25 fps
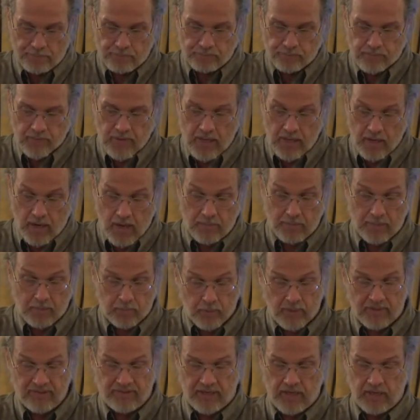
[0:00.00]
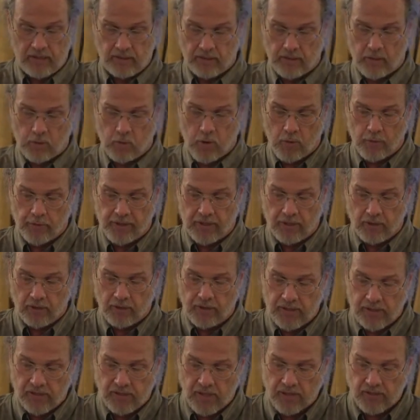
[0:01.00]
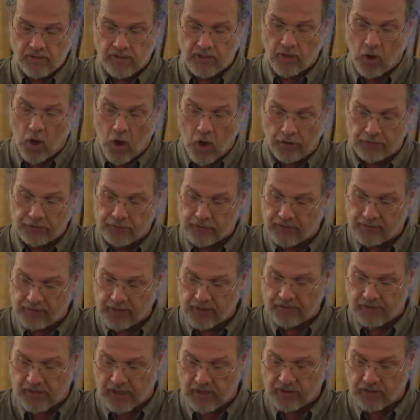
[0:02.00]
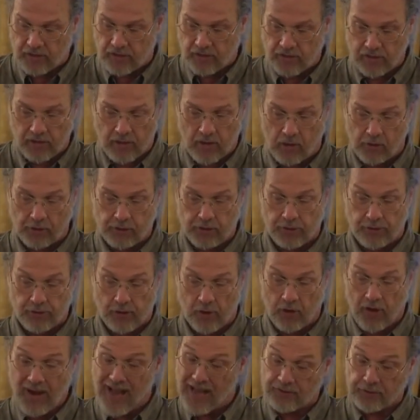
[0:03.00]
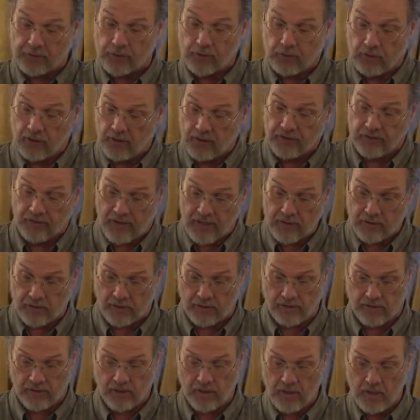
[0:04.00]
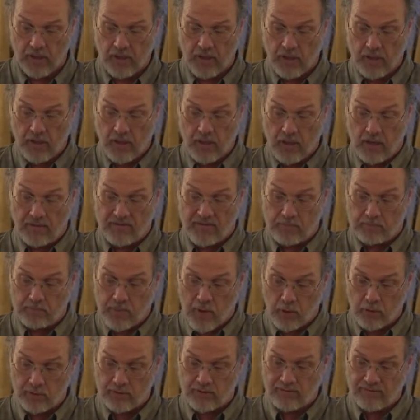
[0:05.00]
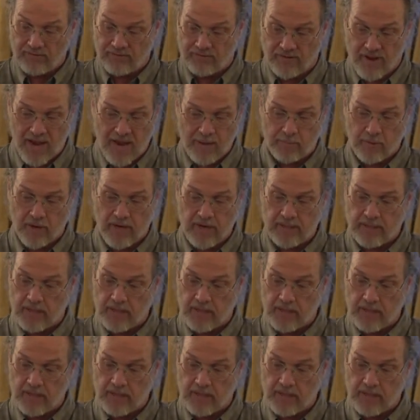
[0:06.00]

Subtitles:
and I'm abbreviating the quote here, he says that all civilizations and cultures are externalizations of the potent, vibrating,